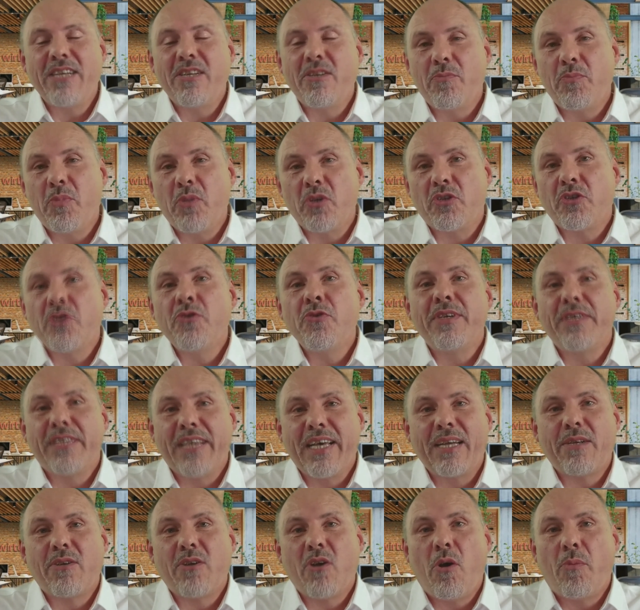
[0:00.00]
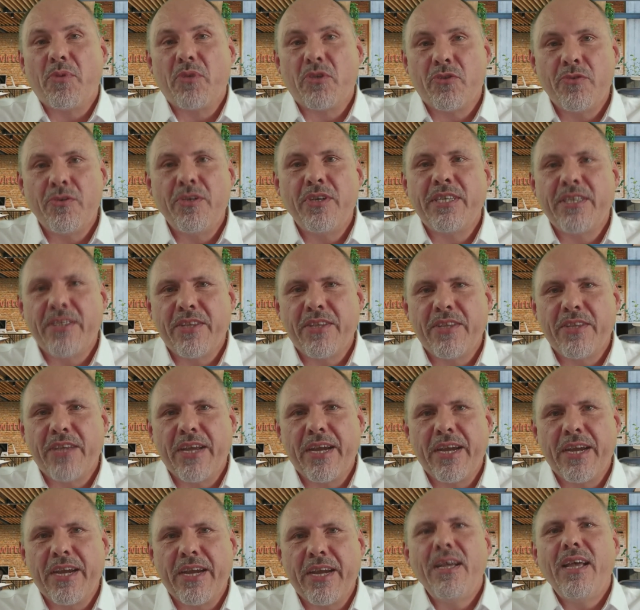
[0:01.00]
pursuing that opportunity
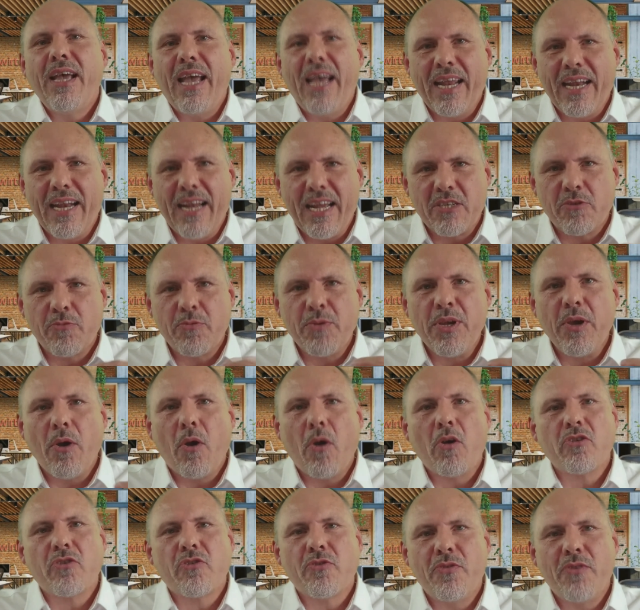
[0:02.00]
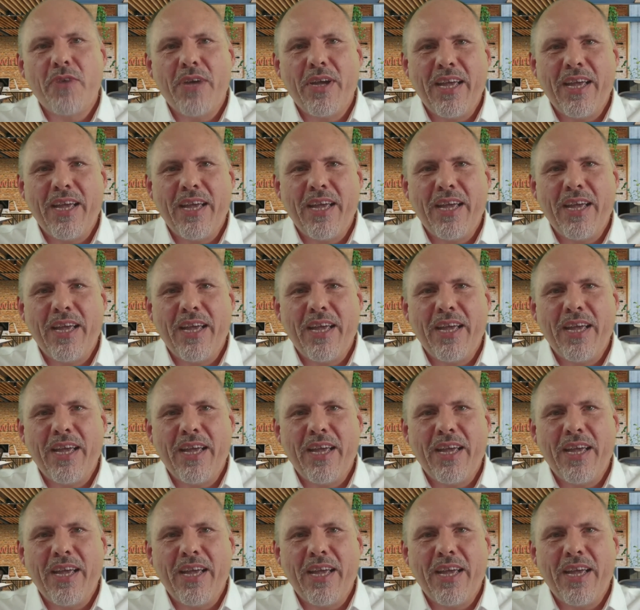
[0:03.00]
there. And as we also